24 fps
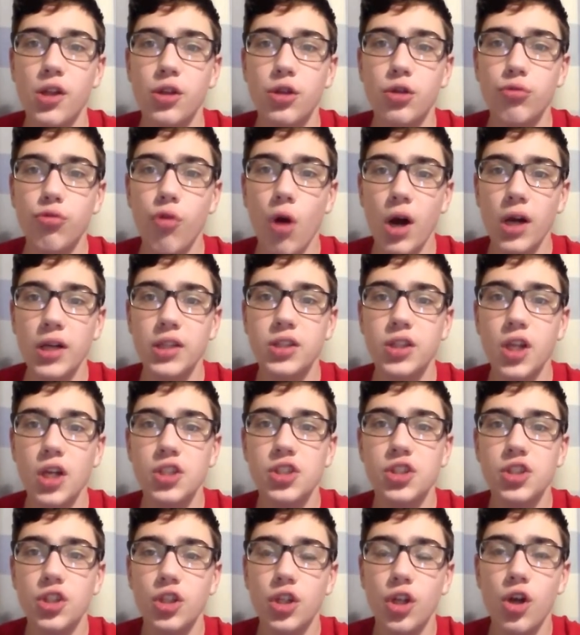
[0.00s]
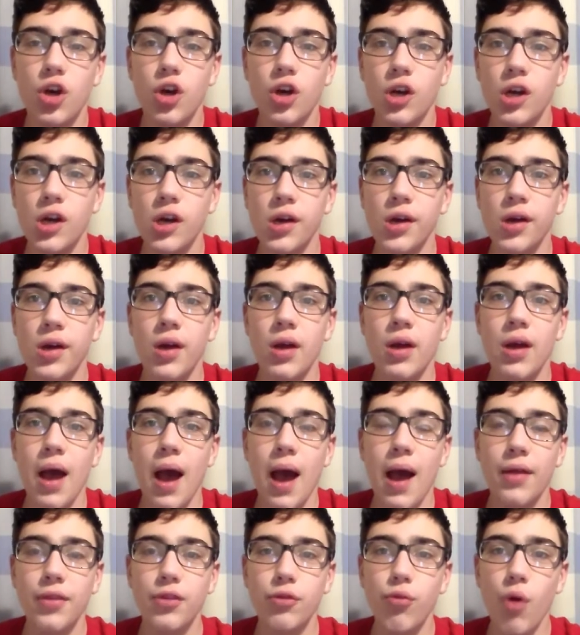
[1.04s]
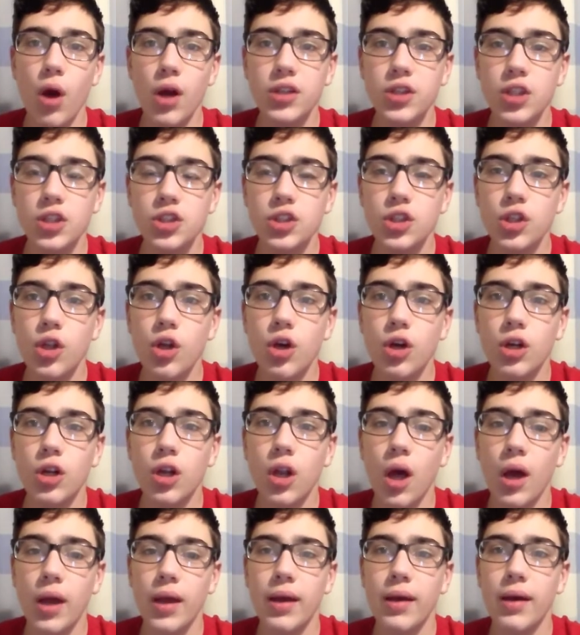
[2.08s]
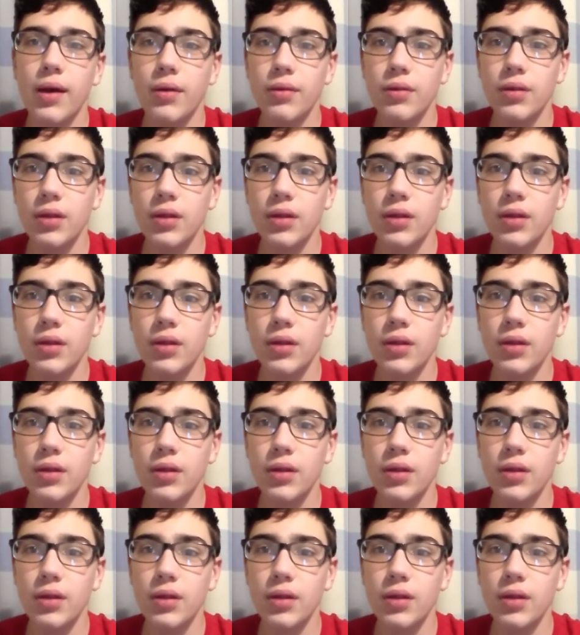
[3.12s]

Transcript: the ride doesn't look the ride doesn't look like